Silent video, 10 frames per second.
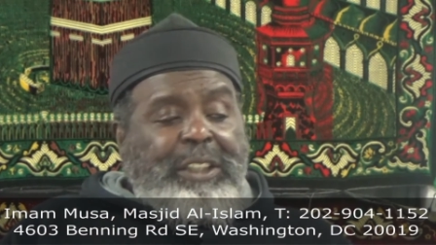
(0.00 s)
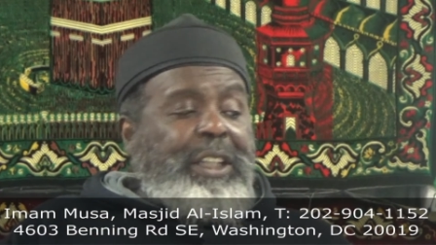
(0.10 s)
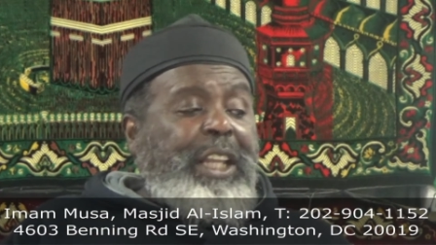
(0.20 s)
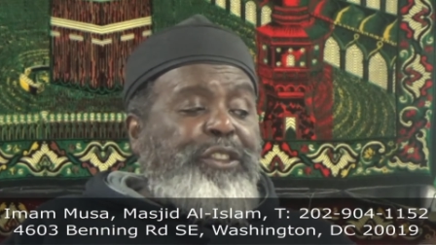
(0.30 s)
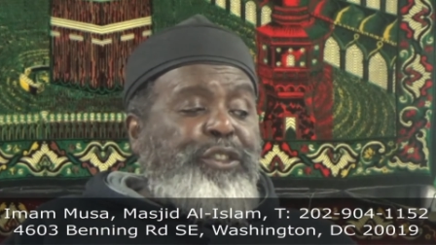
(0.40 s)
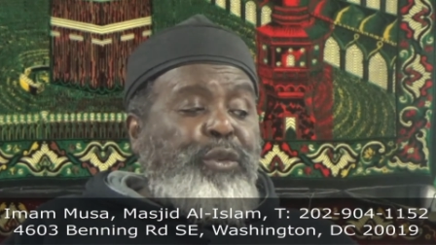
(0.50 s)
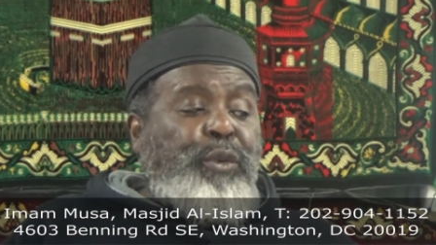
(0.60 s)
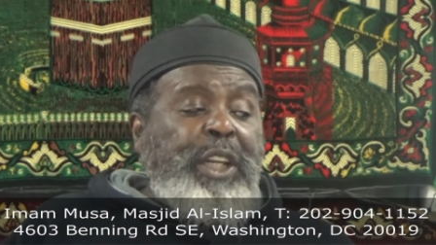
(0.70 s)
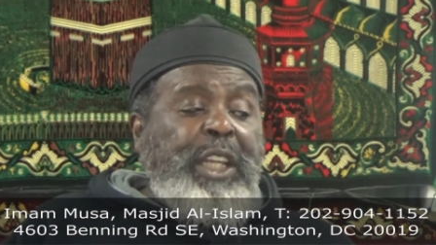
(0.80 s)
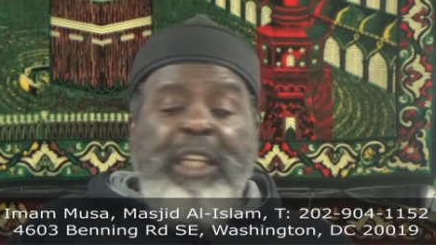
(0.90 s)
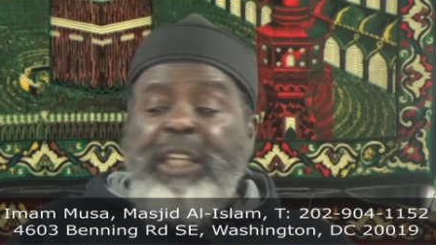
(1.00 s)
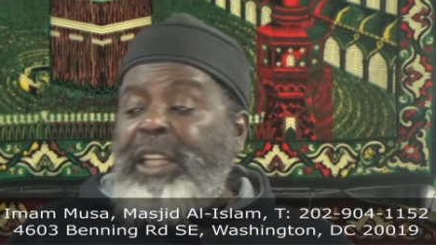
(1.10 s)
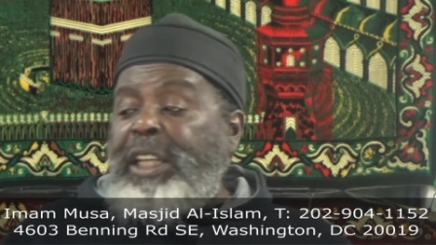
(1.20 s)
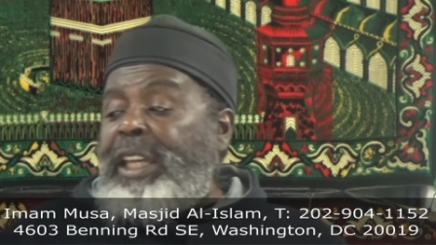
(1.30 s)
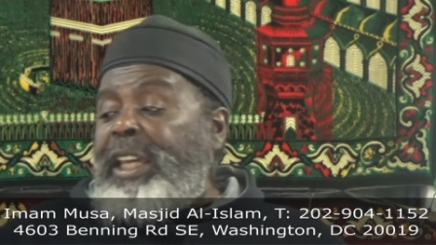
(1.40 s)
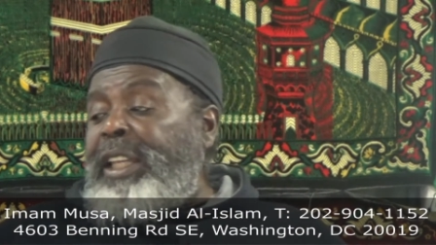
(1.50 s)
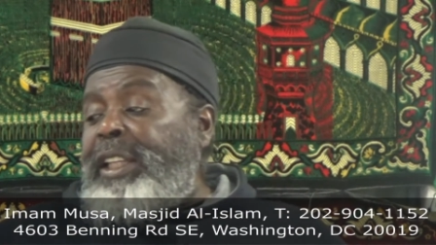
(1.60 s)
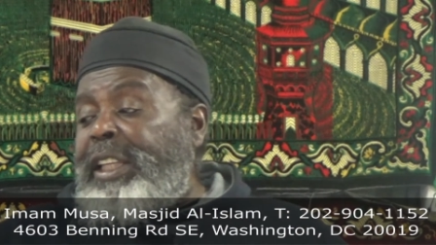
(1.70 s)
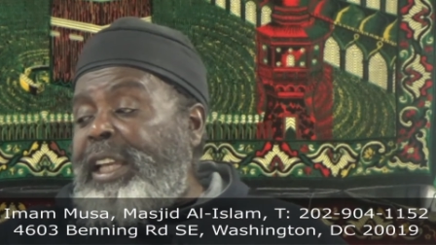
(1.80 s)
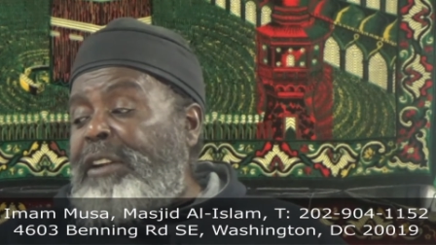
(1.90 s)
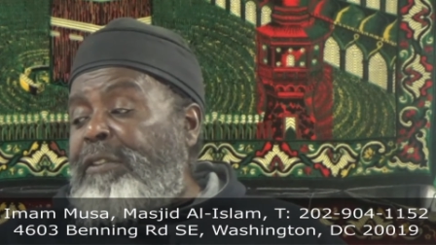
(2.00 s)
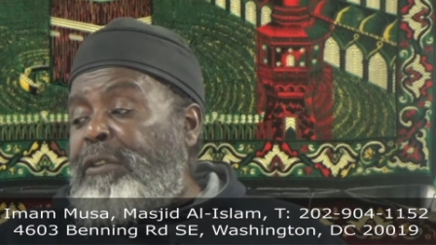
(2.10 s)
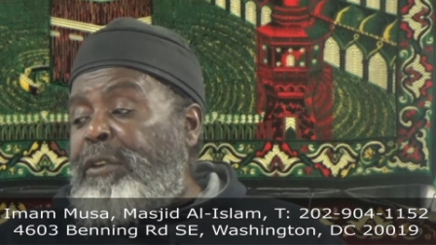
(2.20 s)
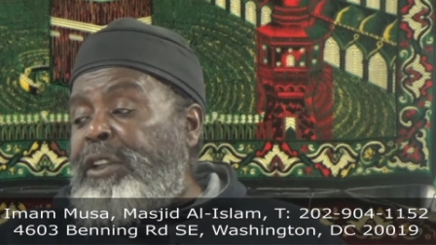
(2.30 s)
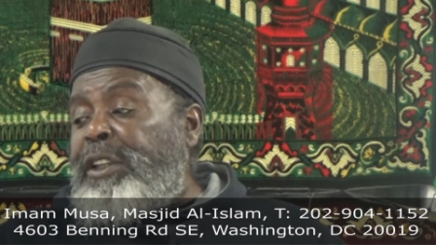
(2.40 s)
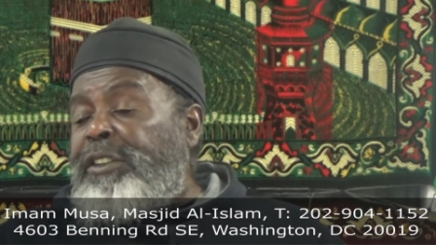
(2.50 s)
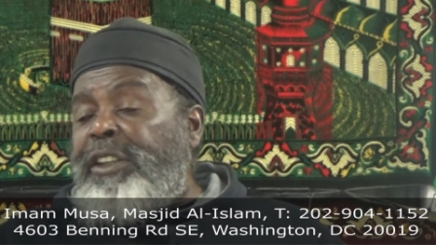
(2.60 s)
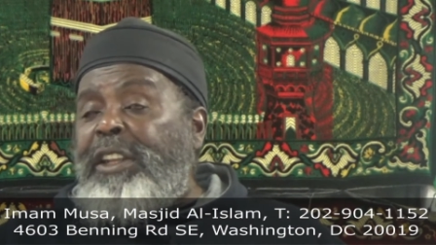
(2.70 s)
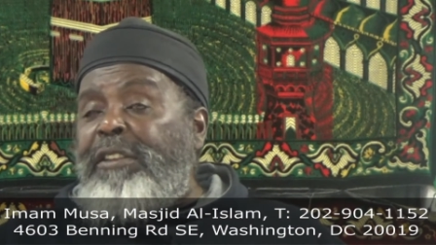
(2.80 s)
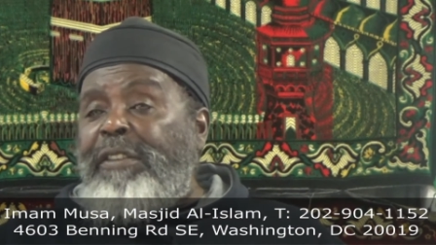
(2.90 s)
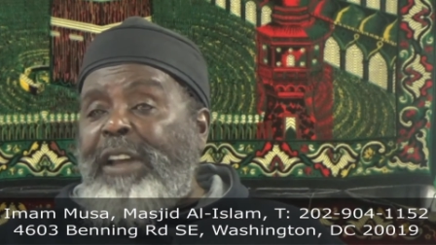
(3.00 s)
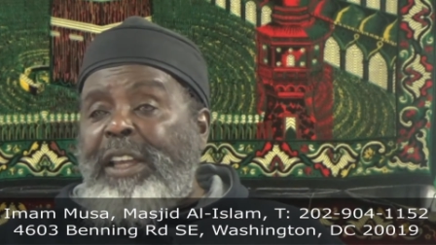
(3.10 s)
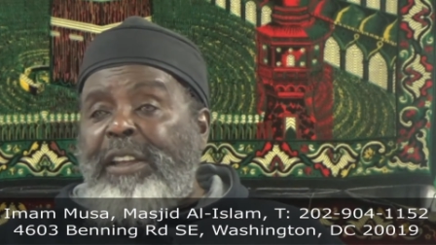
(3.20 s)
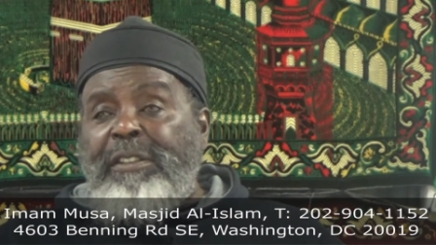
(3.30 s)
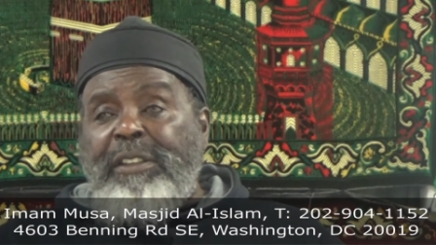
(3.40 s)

that's twenty and California is 85.